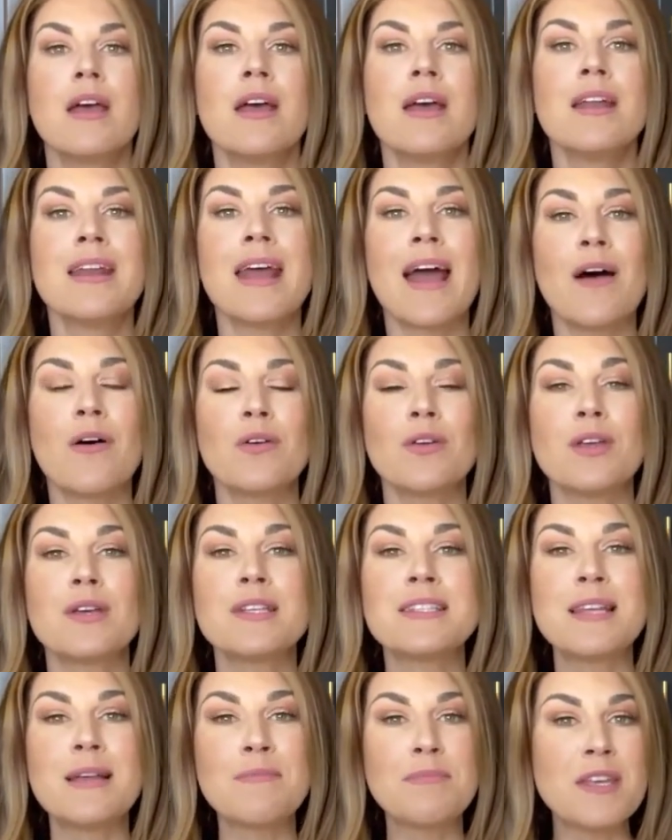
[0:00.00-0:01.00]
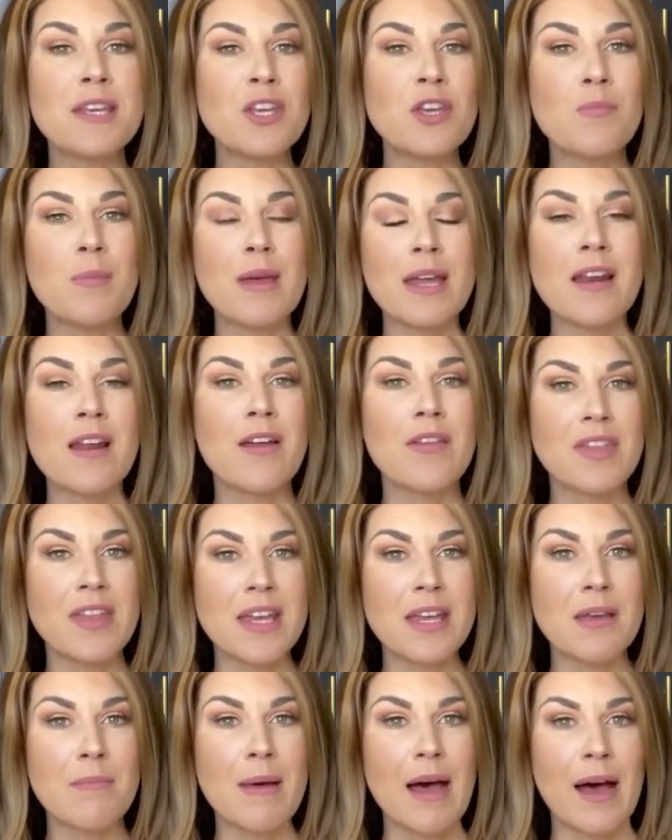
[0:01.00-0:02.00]
Now, something you may not
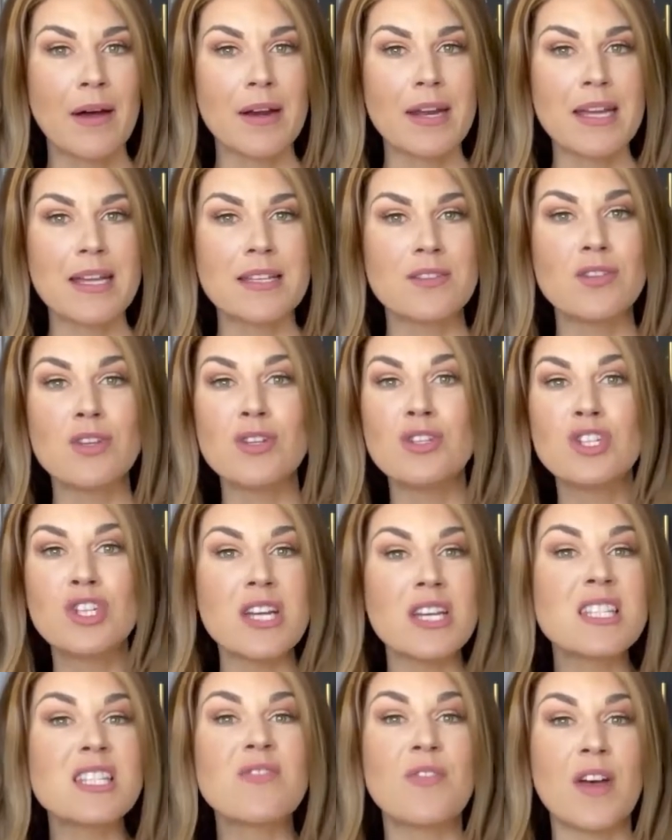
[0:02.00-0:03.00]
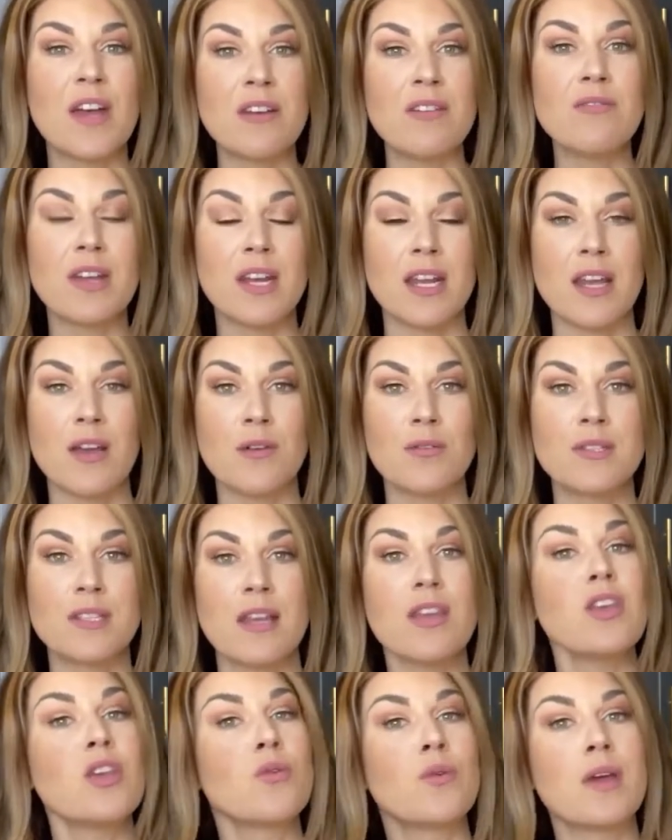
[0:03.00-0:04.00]
think about is just fun videos
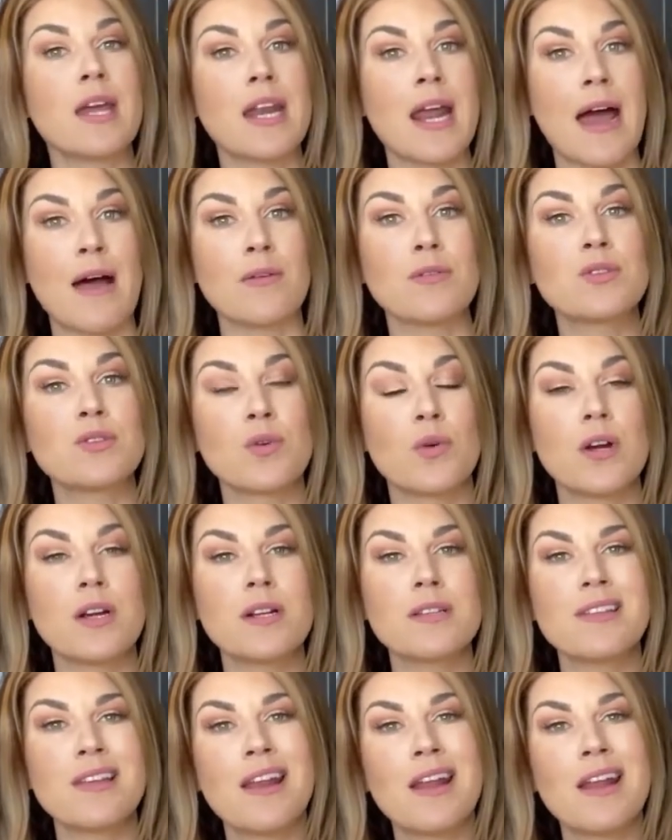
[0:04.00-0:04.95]
that you can outsource.